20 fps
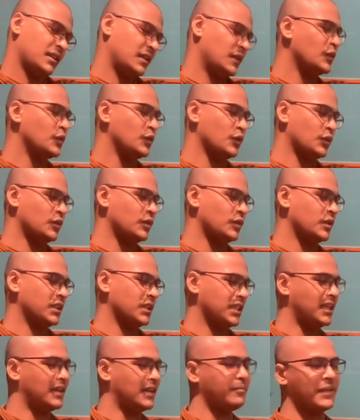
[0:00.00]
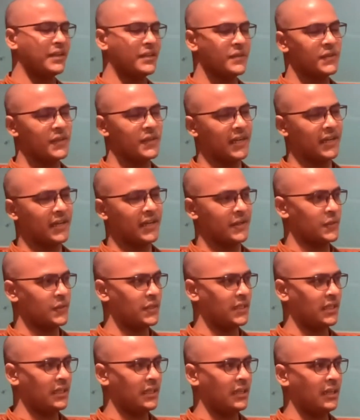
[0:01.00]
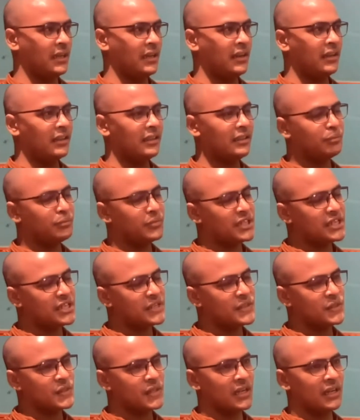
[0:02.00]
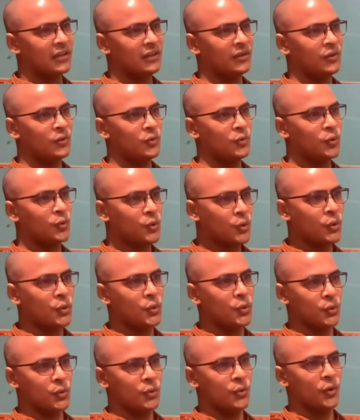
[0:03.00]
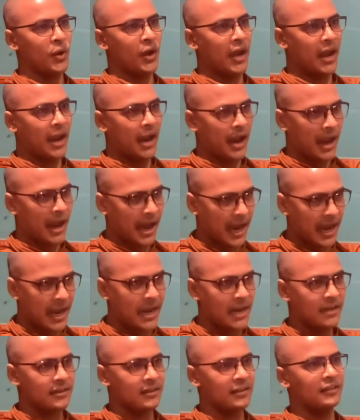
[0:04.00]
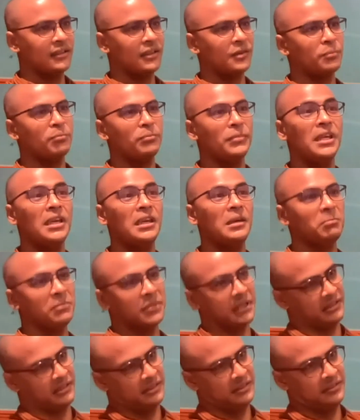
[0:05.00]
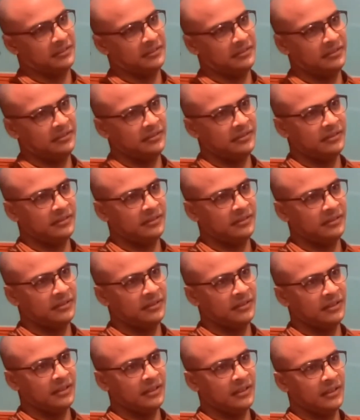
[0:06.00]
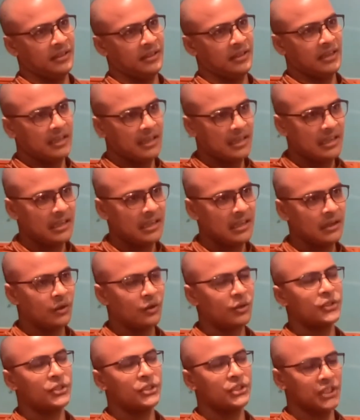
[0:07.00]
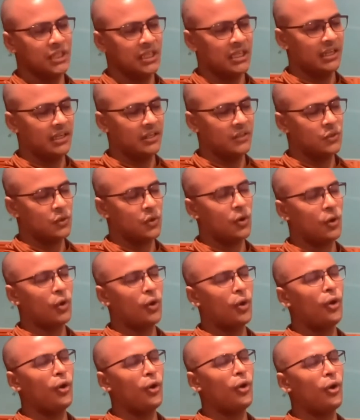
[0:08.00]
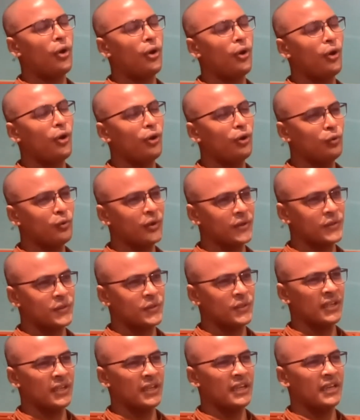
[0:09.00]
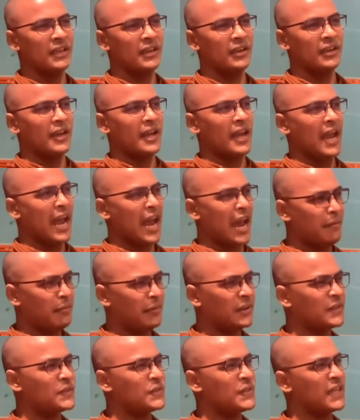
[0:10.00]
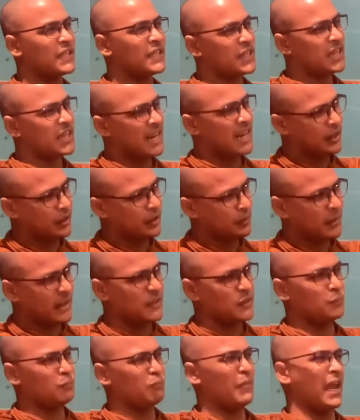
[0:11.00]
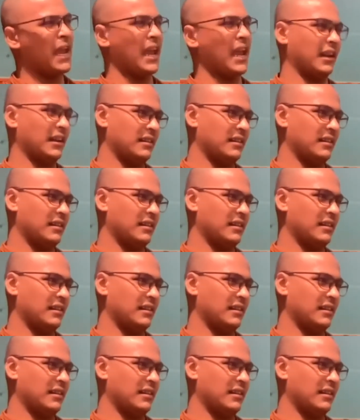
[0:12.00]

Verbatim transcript: you know, the Dhamma it says, the person who hate the people, he or she is always having such kind of a smell.